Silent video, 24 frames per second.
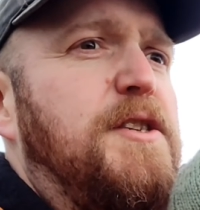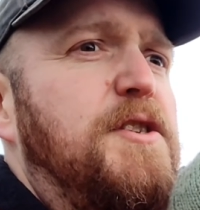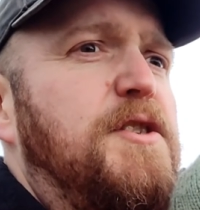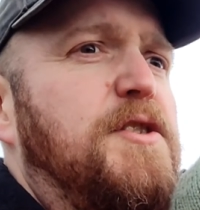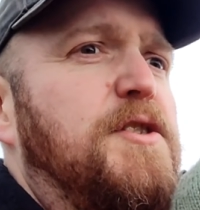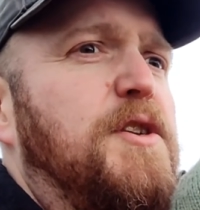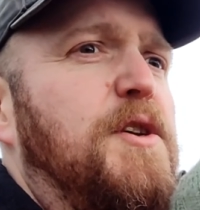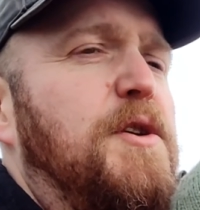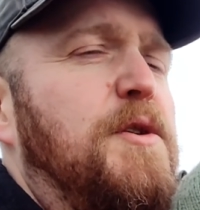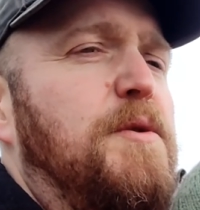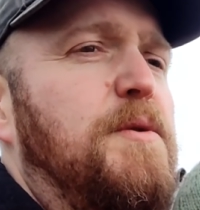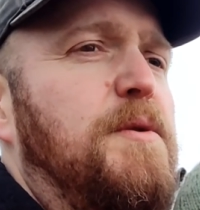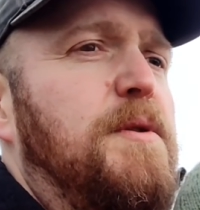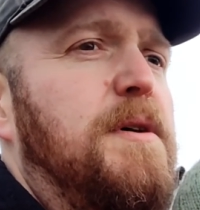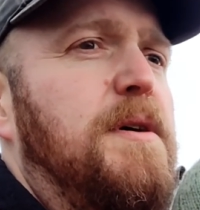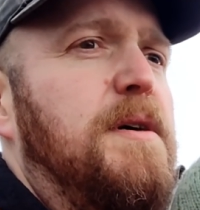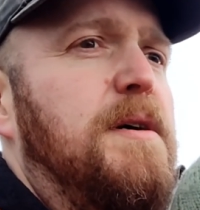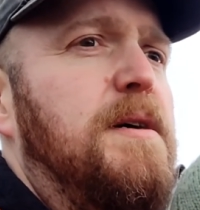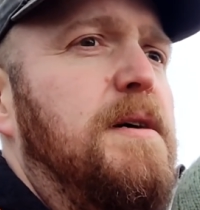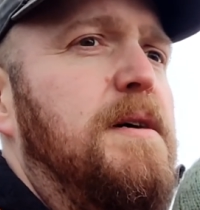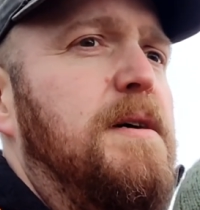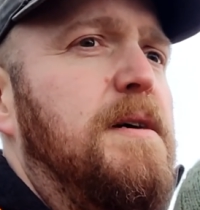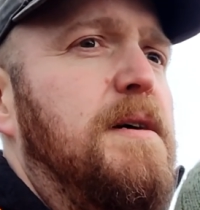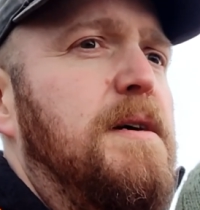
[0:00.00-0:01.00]
you soon.
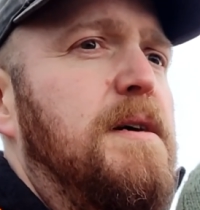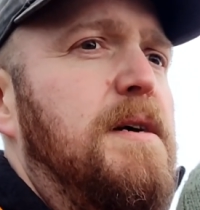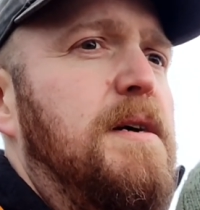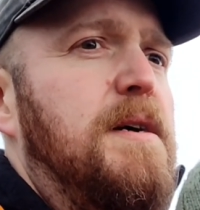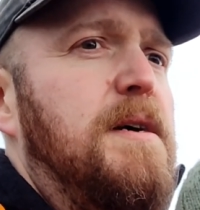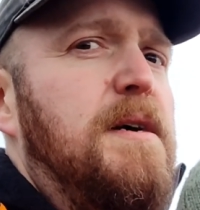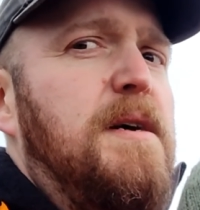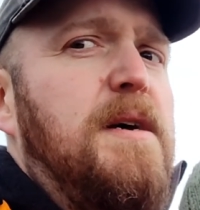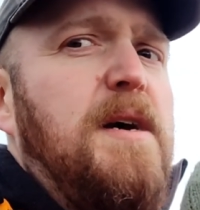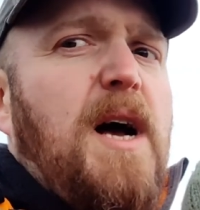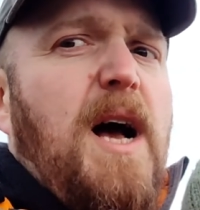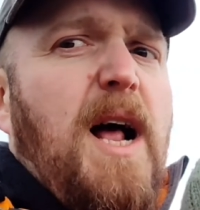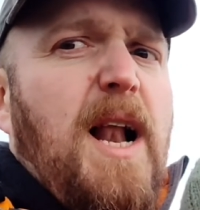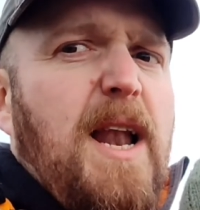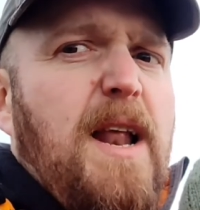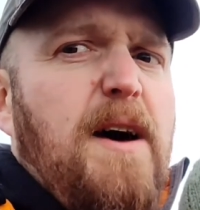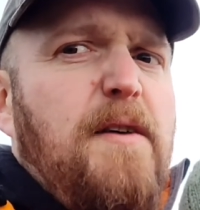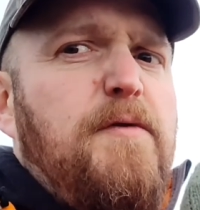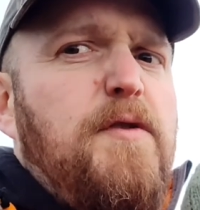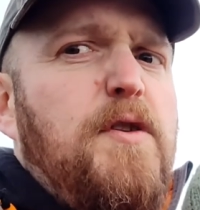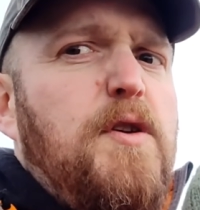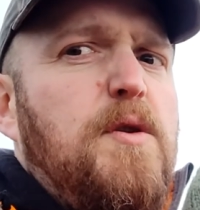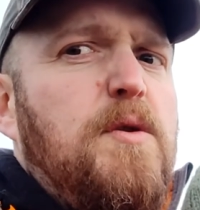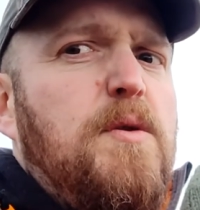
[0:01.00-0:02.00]
I
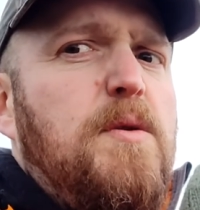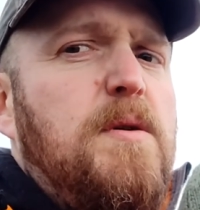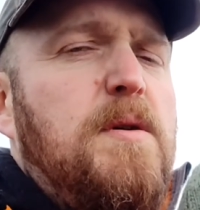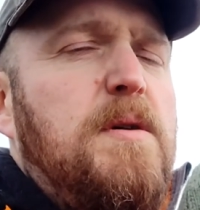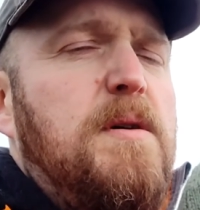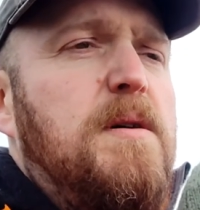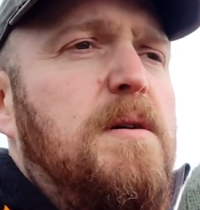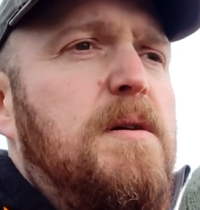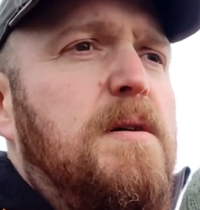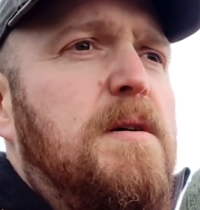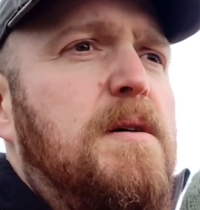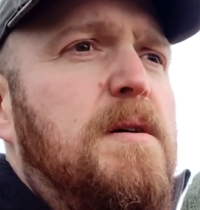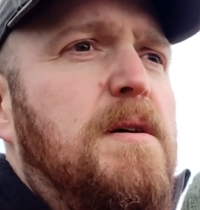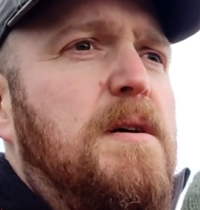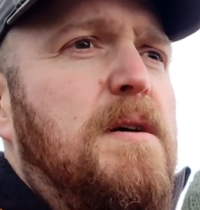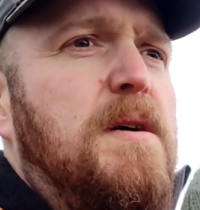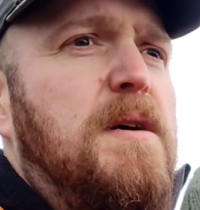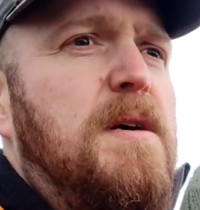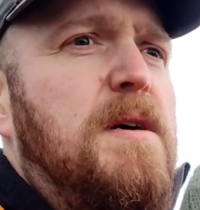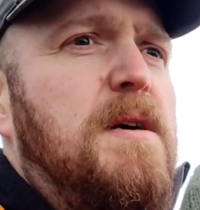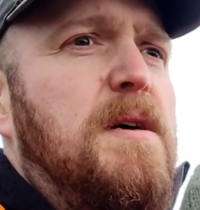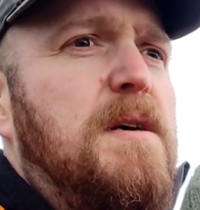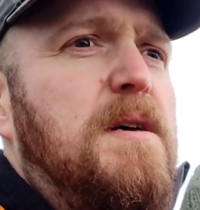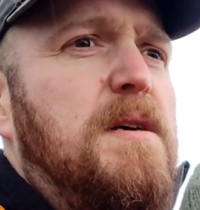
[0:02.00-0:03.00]
love you.
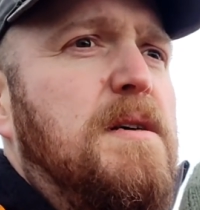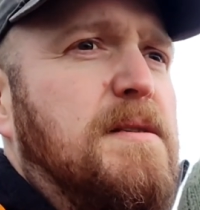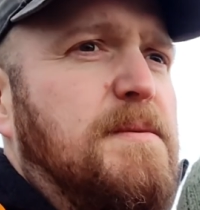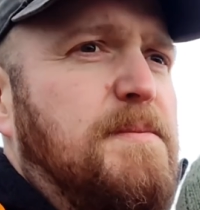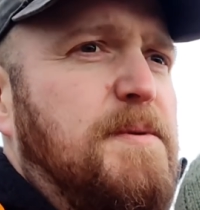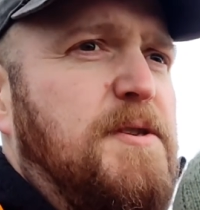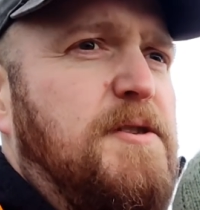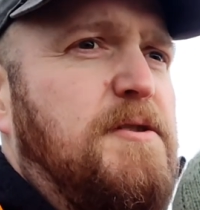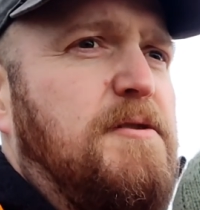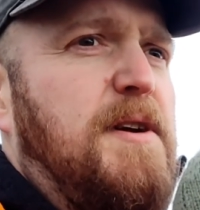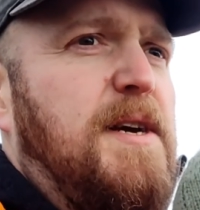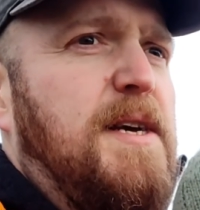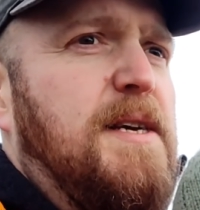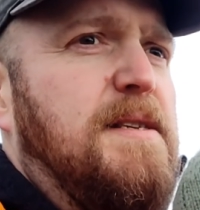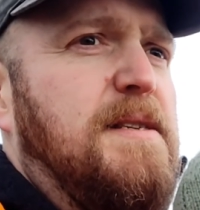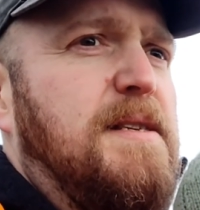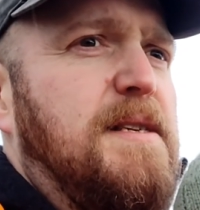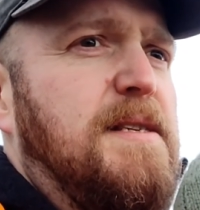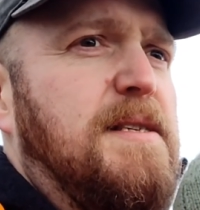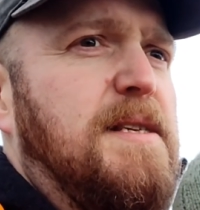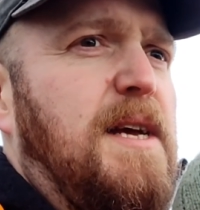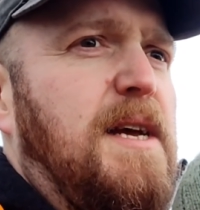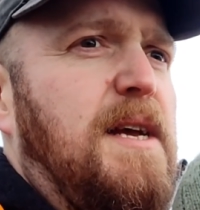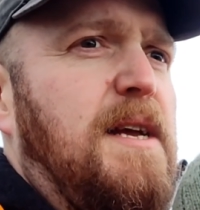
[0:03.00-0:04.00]
It's Mr.
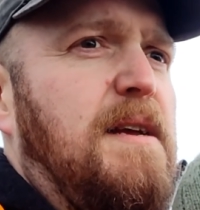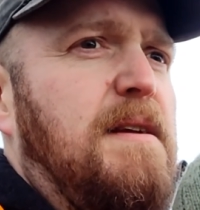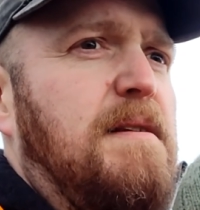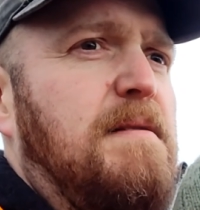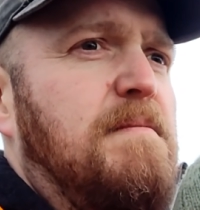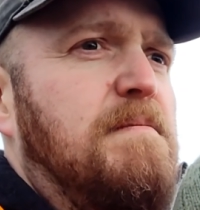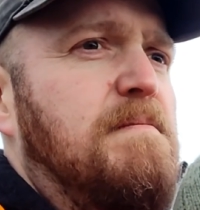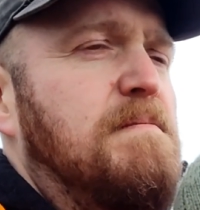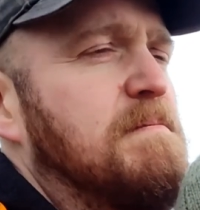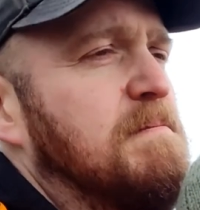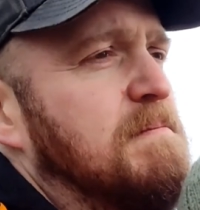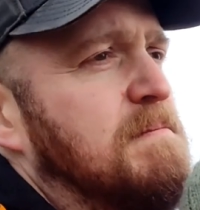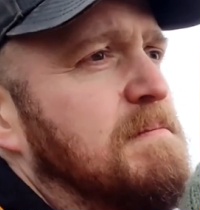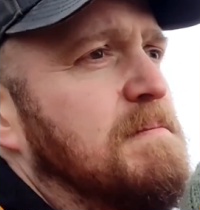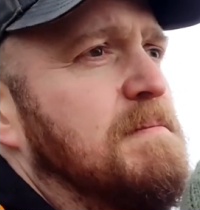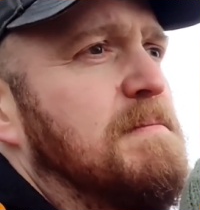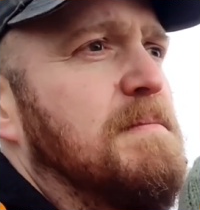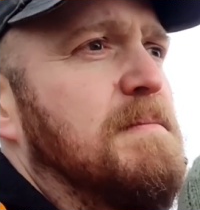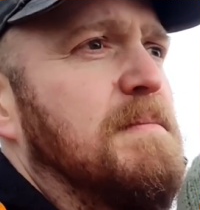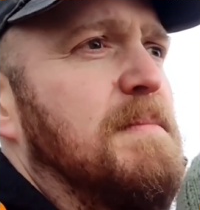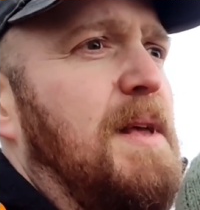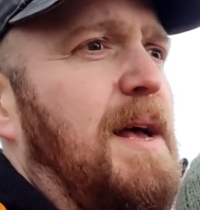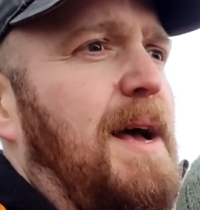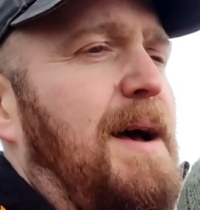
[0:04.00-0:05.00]
XStitch saying,
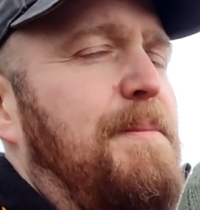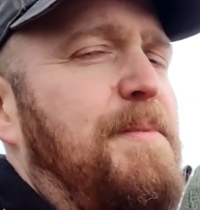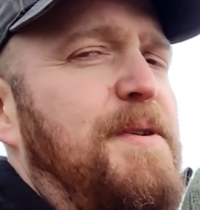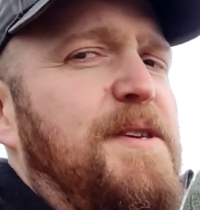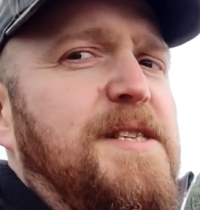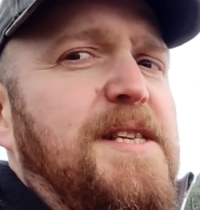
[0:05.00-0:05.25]
happy